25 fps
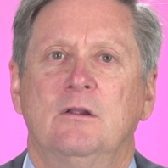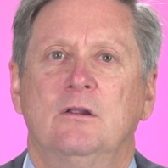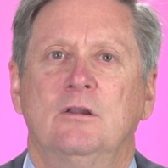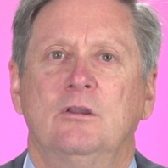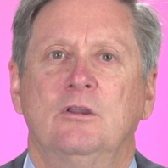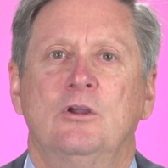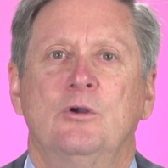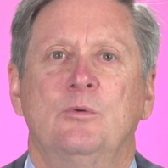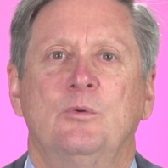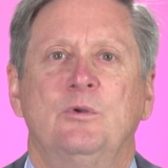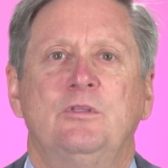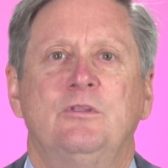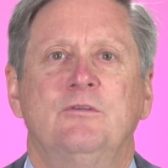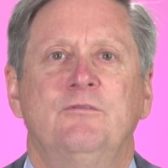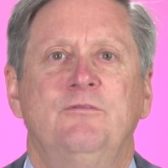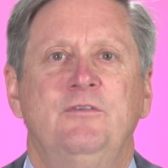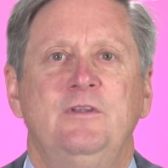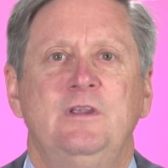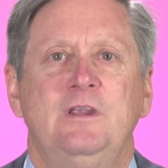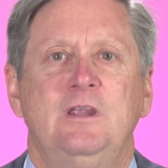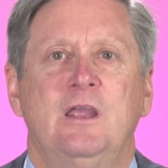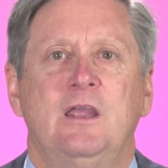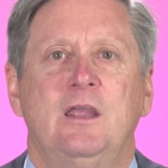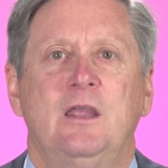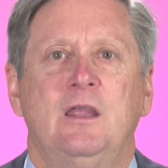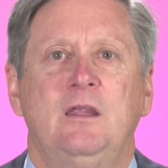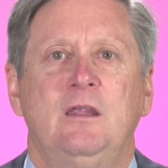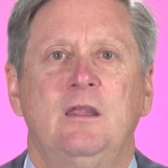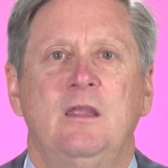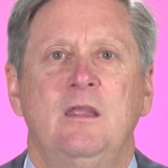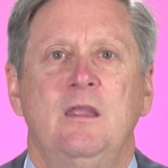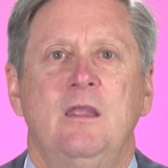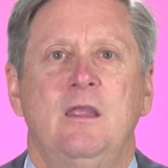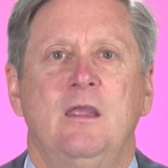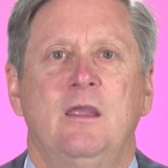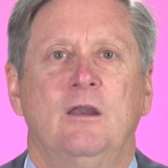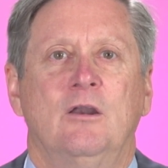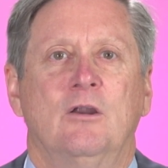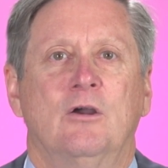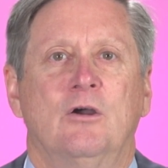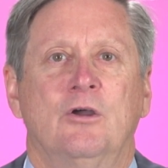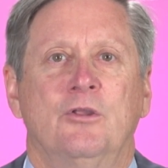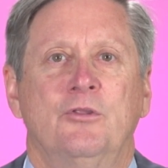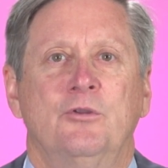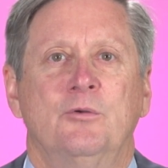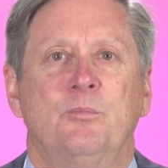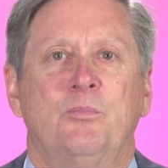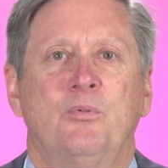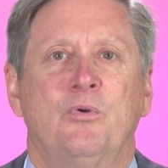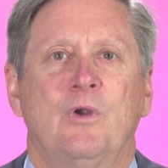along with the VA and
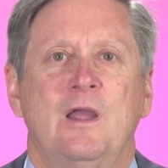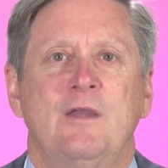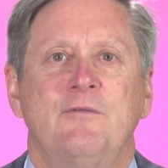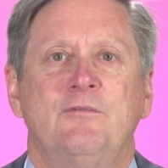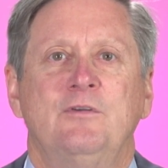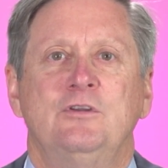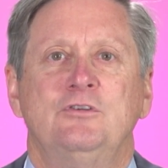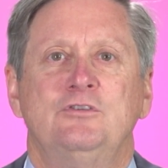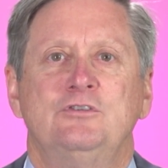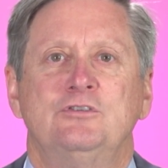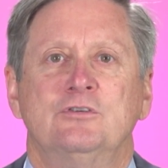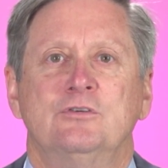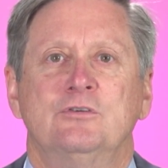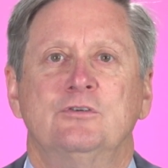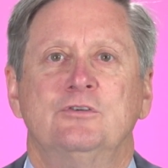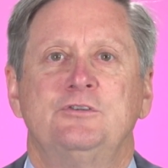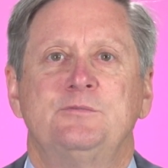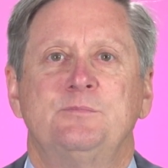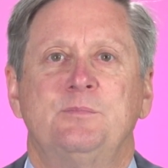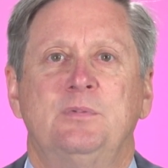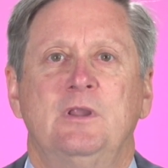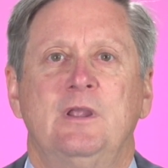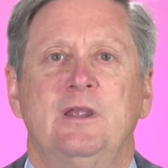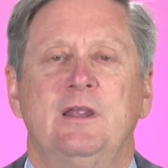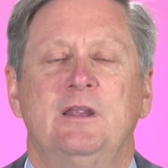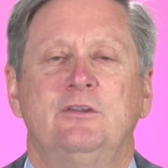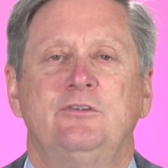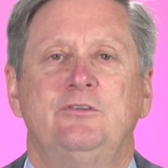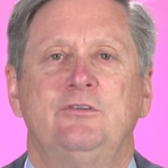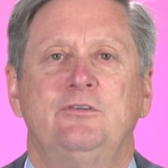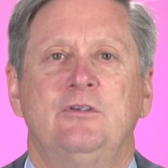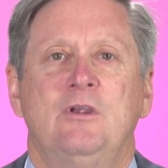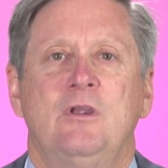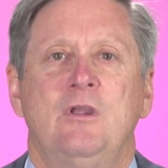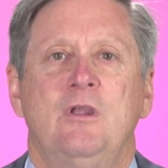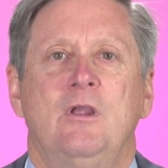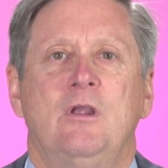other private insurance plans,